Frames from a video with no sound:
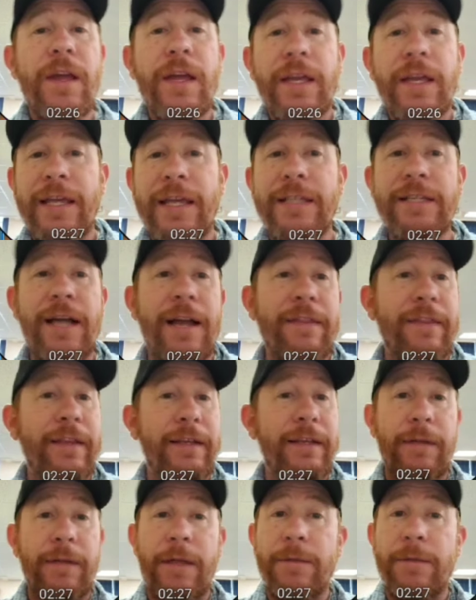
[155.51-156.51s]
He's got
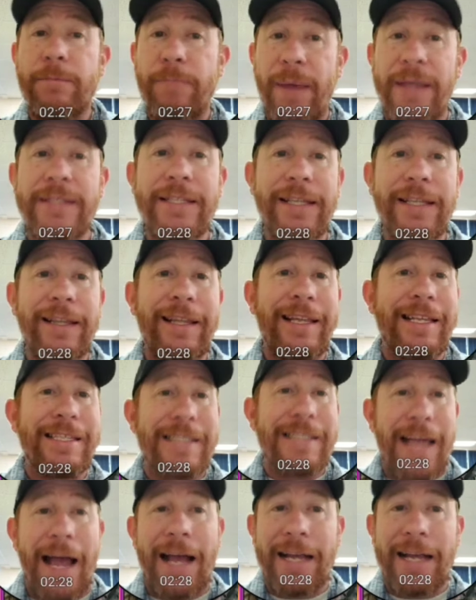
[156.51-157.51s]
basically the
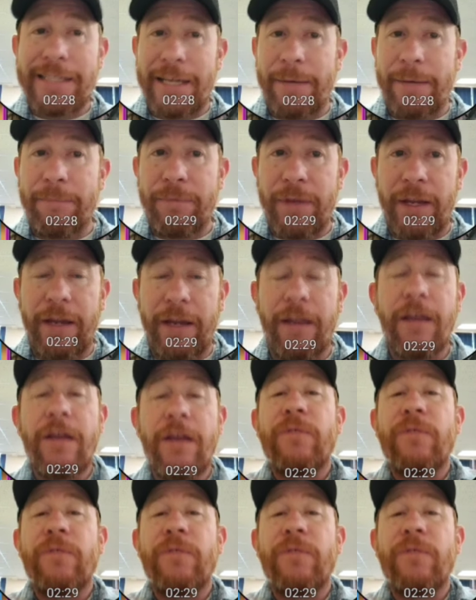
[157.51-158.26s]
exact same thing.